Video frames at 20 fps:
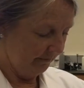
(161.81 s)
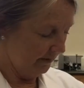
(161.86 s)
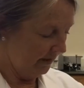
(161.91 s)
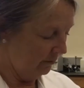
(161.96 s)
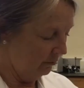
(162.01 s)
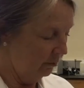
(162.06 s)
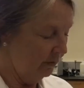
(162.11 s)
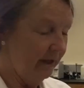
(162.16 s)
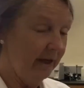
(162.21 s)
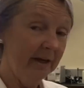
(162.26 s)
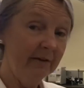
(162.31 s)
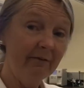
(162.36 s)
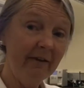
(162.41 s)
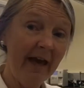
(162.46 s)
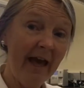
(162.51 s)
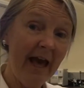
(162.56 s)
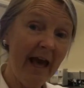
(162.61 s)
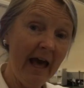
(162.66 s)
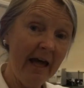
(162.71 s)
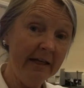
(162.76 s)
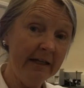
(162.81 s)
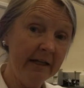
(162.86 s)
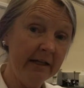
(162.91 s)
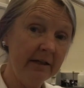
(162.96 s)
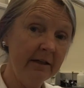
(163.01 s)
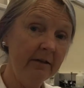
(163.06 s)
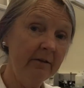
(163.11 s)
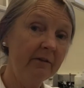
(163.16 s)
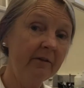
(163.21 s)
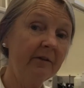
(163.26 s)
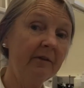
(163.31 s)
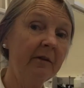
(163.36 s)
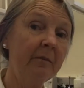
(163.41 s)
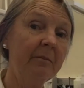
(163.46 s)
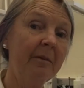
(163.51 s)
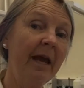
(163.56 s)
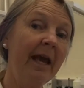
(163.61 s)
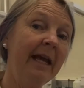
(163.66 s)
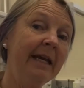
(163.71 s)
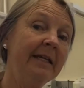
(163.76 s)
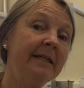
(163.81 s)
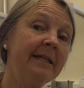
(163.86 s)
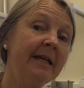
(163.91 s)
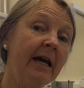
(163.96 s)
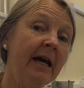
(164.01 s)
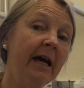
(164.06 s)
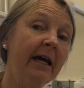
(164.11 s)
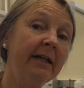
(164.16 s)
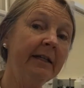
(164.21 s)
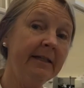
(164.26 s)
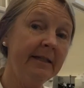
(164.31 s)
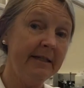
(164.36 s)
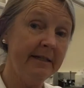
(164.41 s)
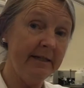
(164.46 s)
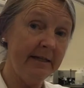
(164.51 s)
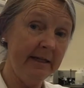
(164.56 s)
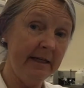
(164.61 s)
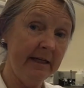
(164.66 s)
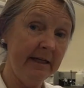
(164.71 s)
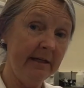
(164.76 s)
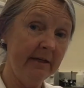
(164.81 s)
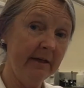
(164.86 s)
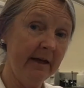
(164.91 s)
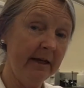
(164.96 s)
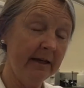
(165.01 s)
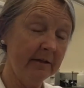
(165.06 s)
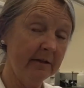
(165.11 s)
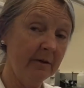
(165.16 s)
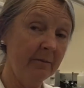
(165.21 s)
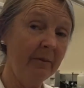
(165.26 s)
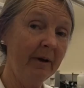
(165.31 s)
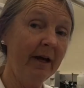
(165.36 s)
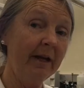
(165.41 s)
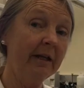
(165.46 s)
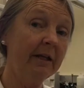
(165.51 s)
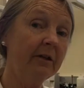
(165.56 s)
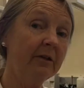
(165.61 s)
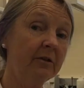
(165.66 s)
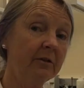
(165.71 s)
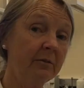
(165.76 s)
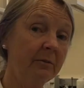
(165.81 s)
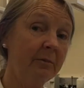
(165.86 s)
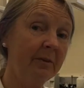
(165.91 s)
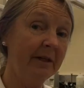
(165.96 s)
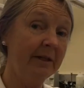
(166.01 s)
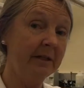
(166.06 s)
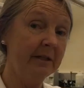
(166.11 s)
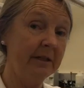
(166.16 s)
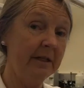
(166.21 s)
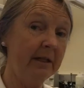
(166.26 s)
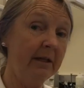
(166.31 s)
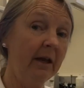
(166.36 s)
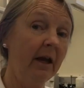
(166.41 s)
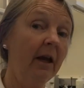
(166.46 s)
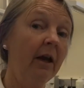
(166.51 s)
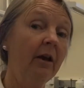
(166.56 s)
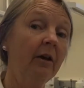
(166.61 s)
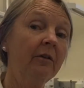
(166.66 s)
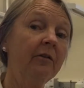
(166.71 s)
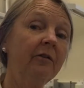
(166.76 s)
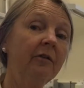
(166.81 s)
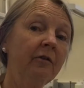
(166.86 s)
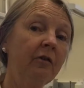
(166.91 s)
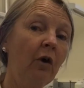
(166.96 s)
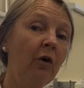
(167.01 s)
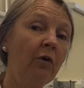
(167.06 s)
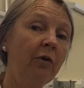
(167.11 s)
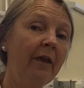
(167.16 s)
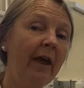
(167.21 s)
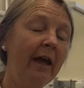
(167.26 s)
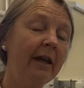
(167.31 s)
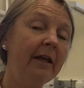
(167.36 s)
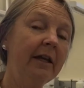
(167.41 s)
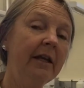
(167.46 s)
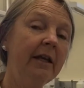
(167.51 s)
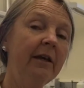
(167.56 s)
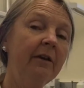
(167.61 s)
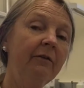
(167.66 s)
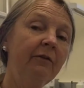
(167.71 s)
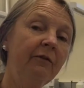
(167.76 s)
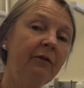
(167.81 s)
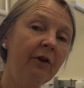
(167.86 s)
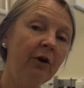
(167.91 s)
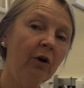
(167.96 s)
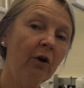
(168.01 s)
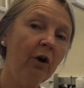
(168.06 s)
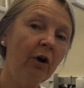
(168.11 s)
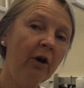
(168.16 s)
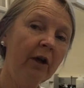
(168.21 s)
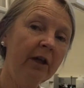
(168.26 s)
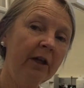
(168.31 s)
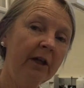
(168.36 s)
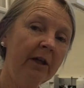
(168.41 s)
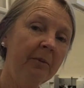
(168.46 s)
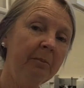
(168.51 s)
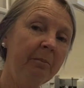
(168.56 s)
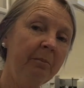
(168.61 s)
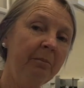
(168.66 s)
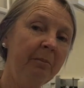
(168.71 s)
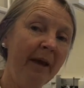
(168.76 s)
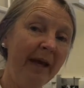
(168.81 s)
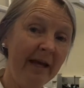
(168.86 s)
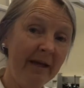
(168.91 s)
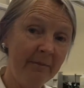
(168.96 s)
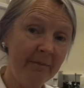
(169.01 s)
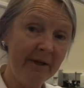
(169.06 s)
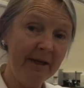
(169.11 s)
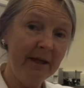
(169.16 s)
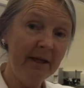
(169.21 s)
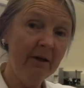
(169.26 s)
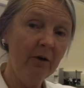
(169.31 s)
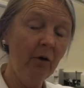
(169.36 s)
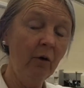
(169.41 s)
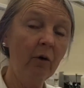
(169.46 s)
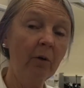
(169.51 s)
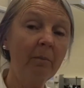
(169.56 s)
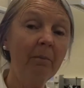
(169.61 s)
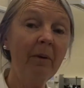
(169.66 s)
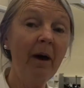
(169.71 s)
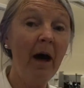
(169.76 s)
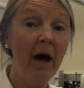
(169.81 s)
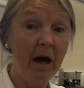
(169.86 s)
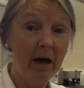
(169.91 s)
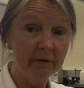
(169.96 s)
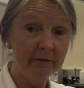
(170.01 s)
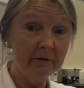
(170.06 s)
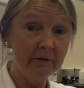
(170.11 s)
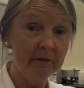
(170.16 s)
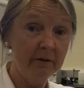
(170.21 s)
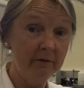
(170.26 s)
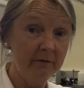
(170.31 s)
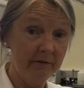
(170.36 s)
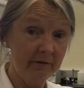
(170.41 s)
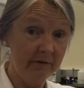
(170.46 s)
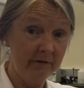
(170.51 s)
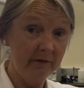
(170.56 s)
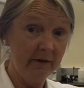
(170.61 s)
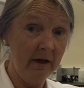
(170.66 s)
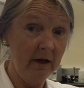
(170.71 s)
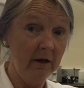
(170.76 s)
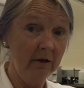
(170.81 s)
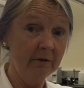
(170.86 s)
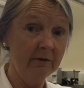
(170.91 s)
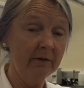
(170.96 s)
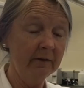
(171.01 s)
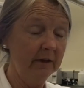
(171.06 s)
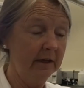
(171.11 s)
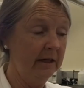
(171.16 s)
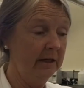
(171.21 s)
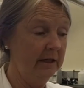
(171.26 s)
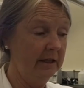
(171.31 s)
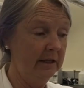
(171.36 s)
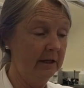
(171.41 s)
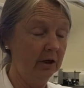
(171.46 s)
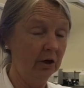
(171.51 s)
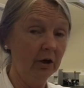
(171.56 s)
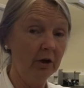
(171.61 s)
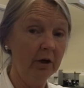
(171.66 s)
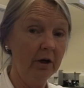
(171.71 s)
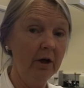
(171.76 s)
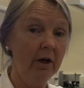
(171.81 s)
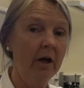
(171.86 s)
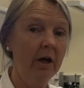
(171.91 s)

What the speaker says: And we have added some anti-D, antibody to big D, so that if there are any baby or positive cells in here,